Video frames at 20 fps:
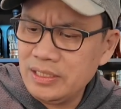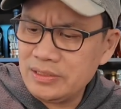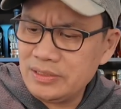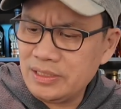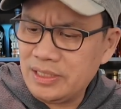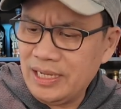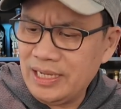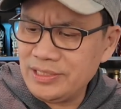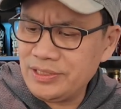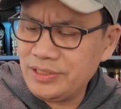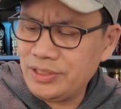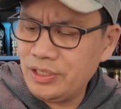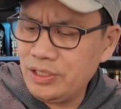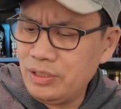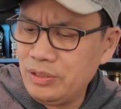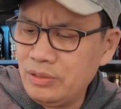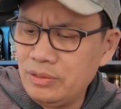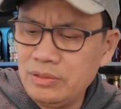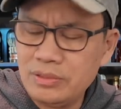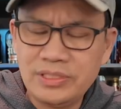The
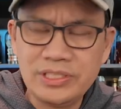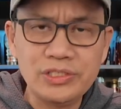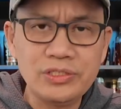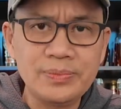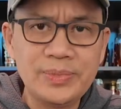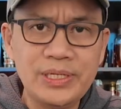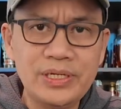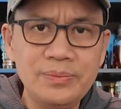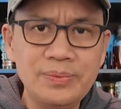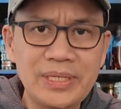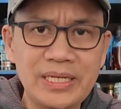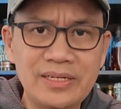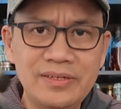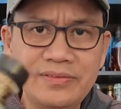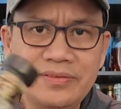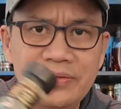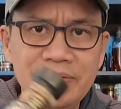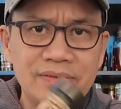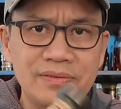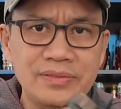Costco single barrel pick,
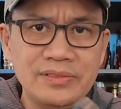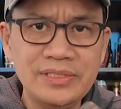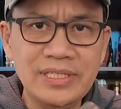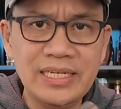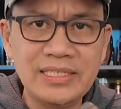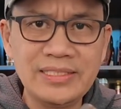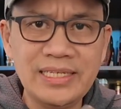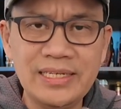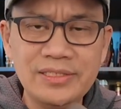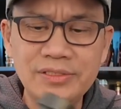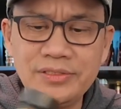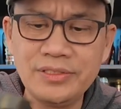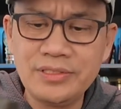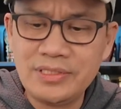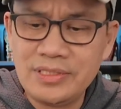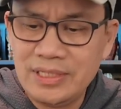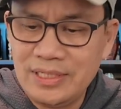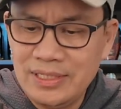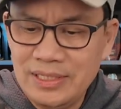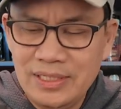Jack
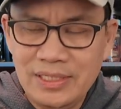Daniels.